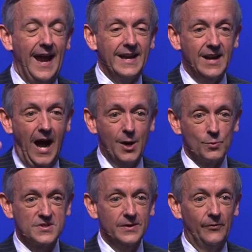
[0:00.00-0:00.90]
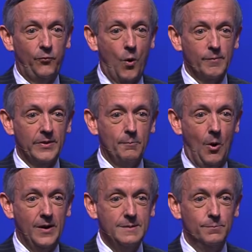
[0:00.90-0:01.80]
and God was in the form of the
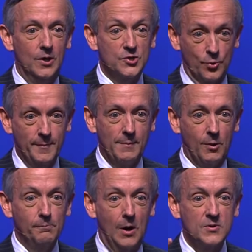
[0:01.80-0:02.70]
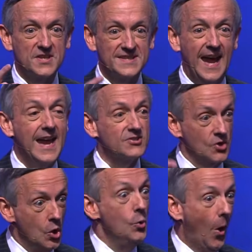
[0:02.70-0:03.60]
burning bush, remember Moses
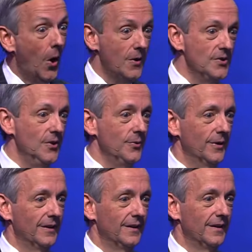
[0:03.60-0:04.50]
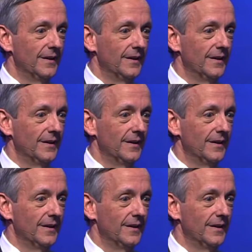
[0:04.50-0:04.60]
asked, who are you?